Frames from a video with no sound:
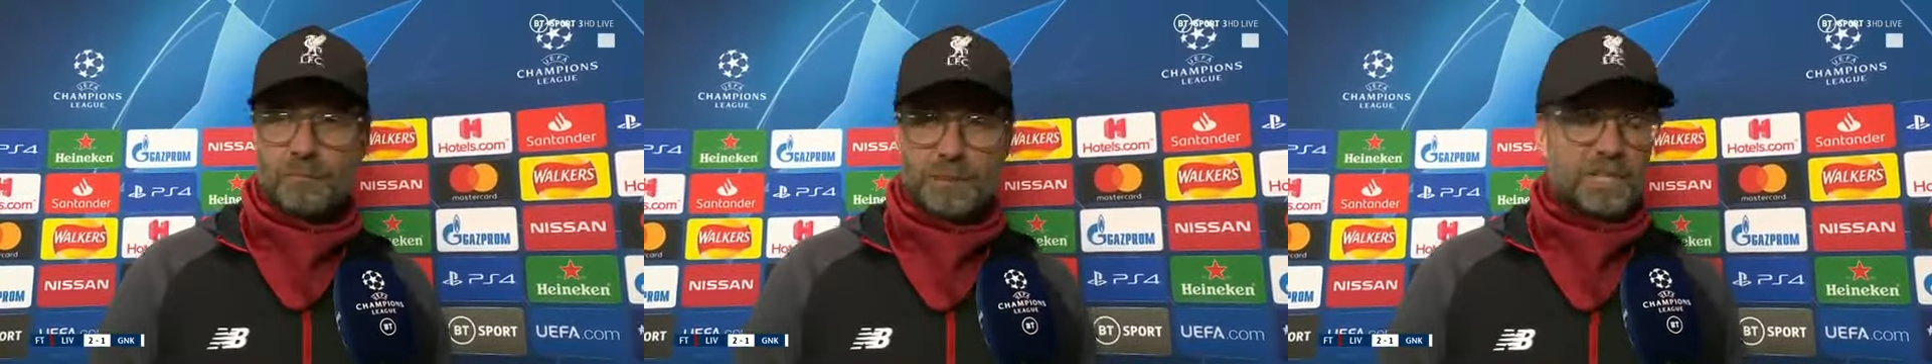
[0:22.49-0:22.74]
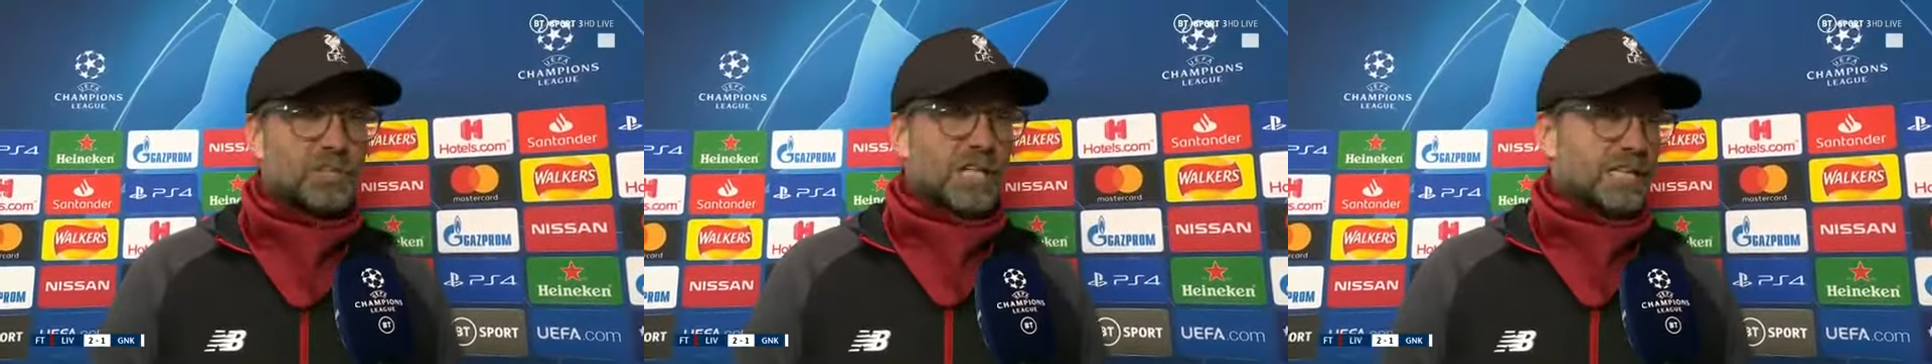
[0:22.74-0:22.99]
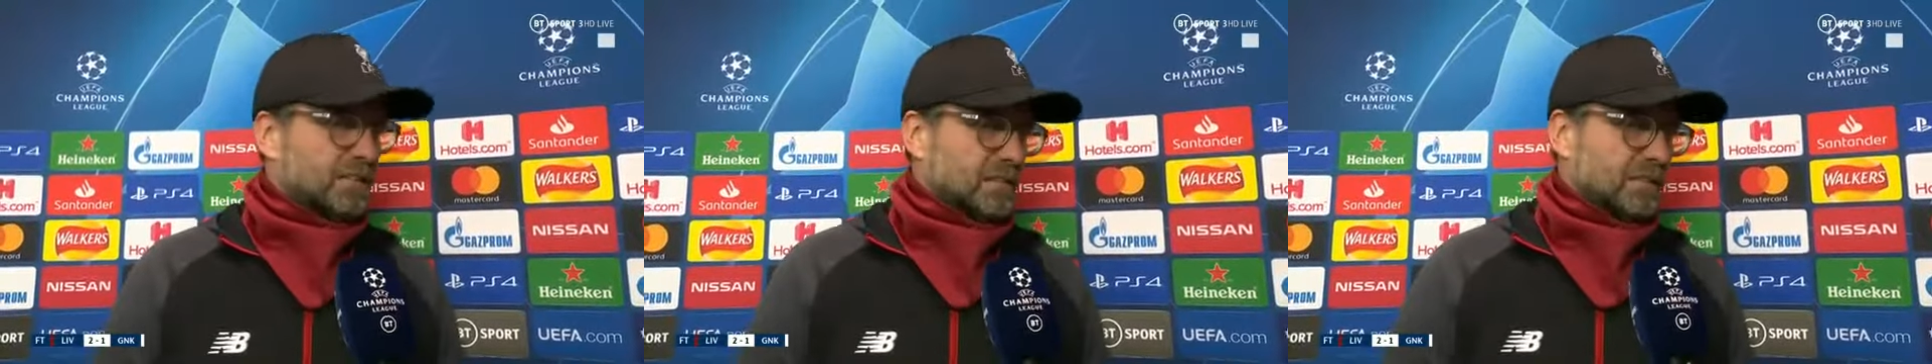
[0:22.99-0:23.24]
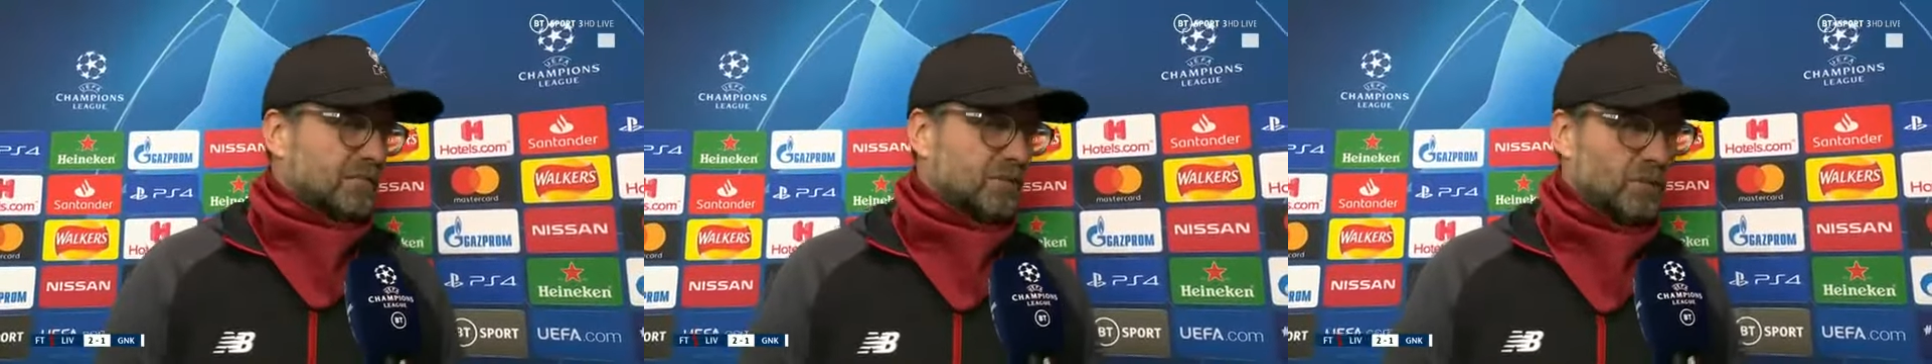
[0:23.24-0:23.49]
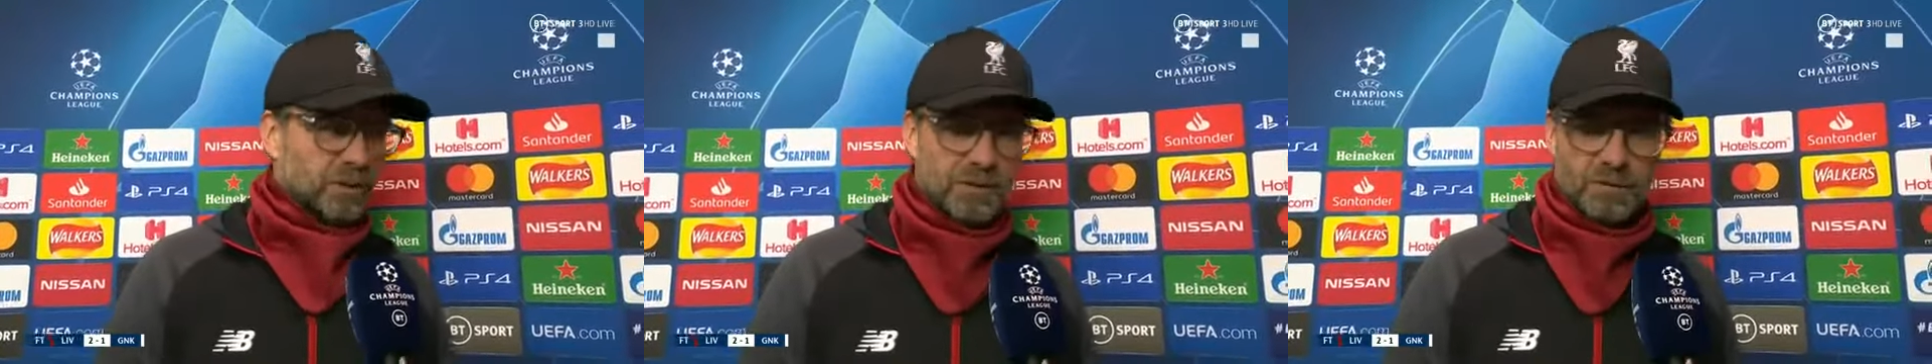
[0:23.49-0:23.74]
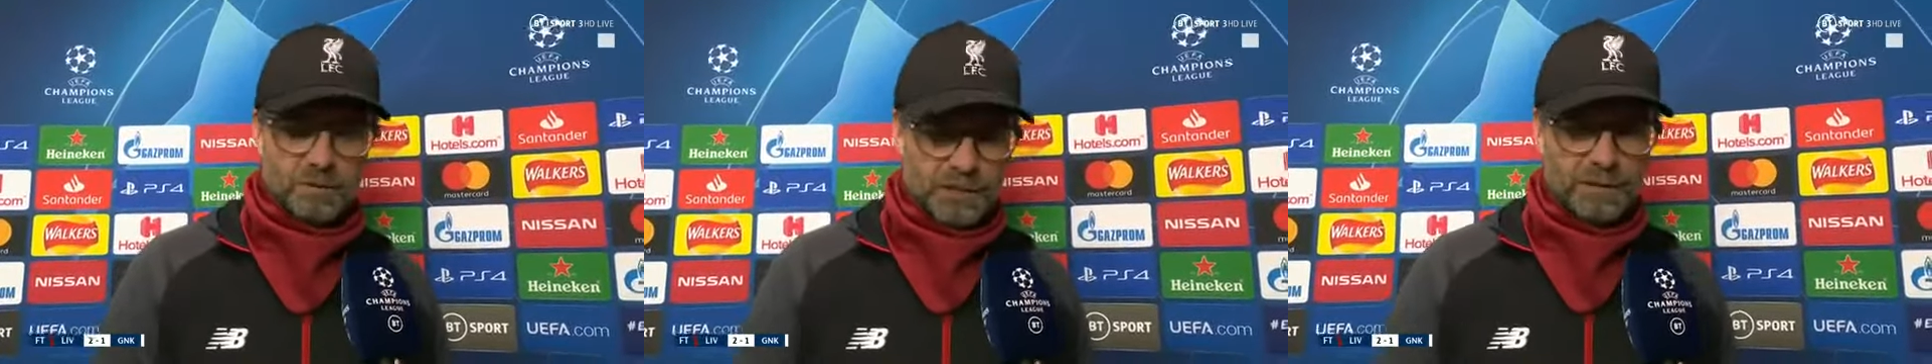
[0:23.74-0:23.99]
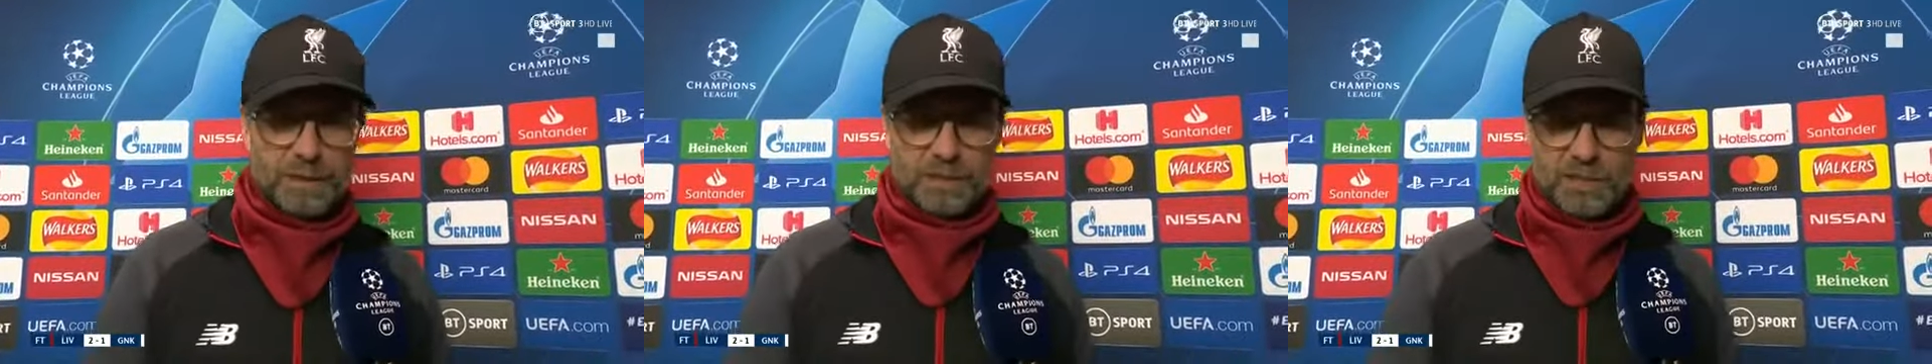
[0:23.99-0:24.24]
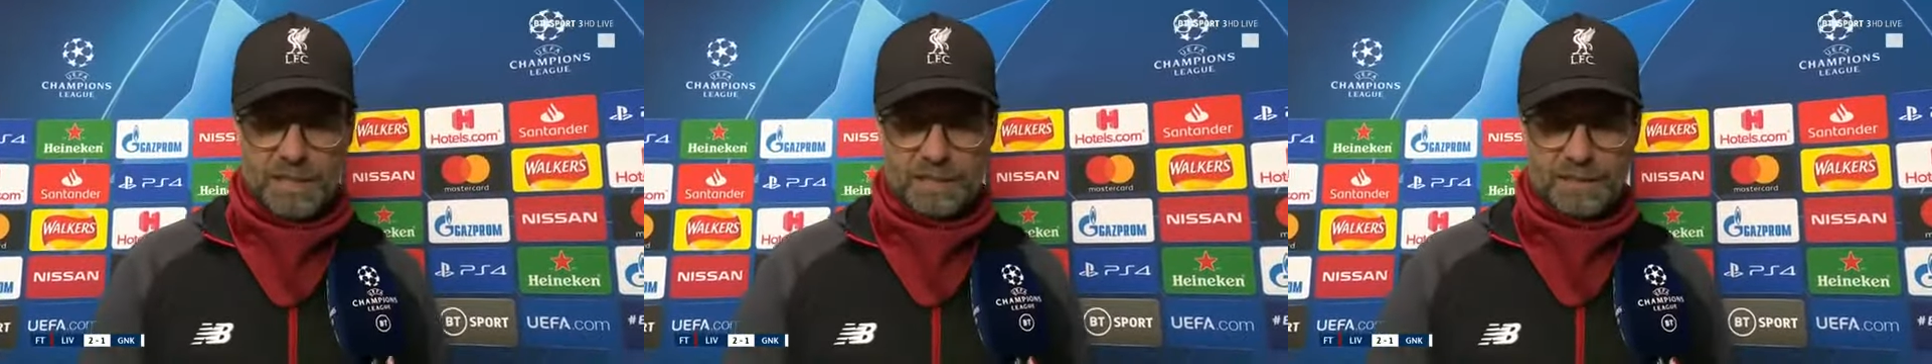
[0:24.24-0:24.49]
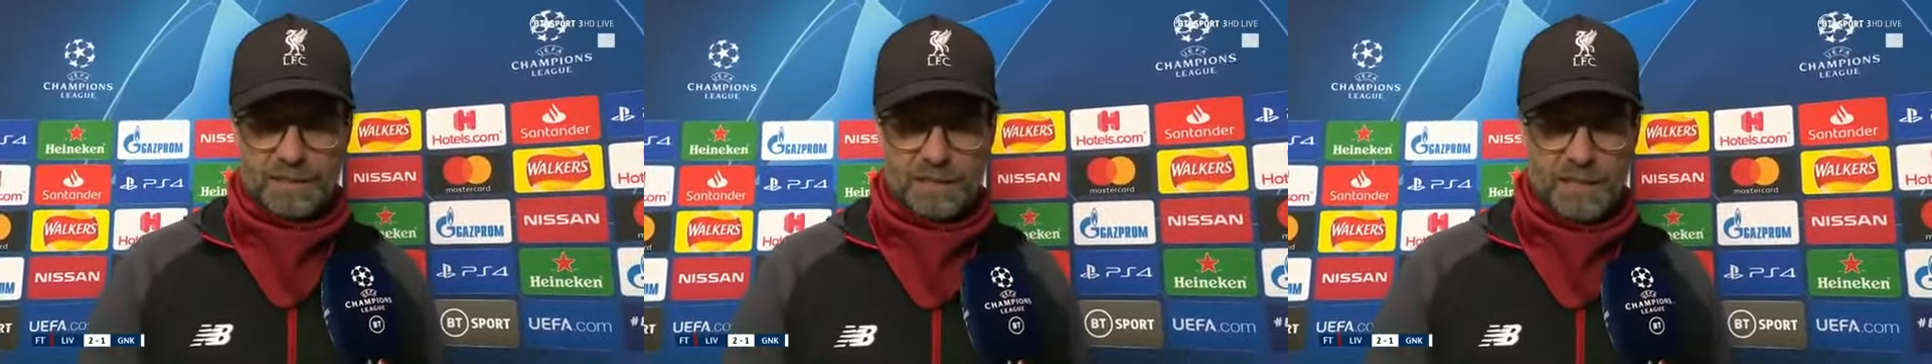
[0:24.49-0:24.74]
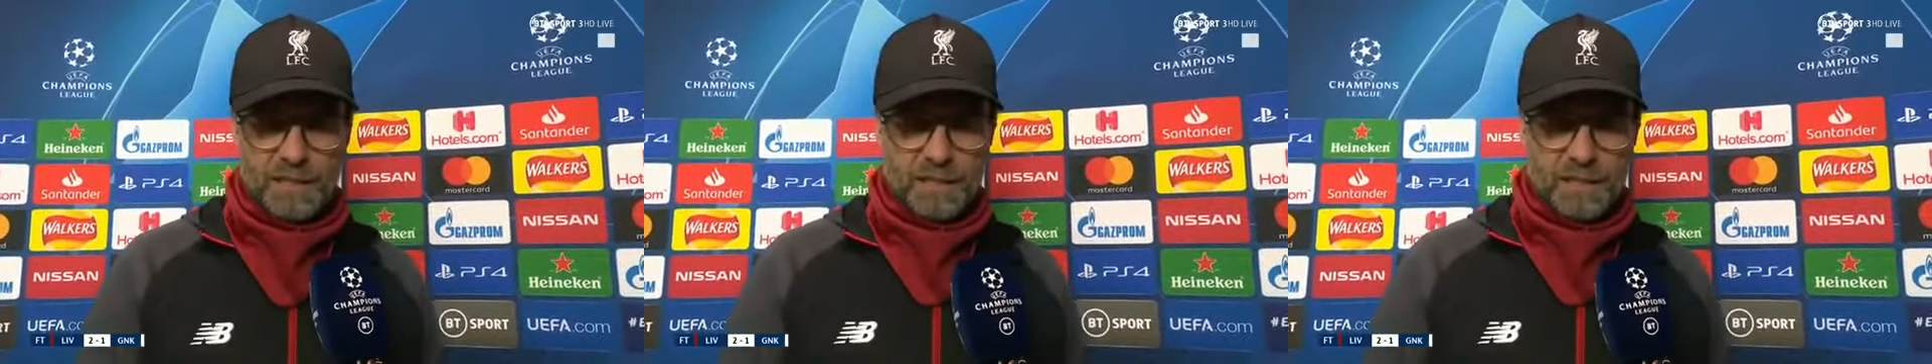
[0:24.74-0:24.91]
big chances, if you want, really big chances,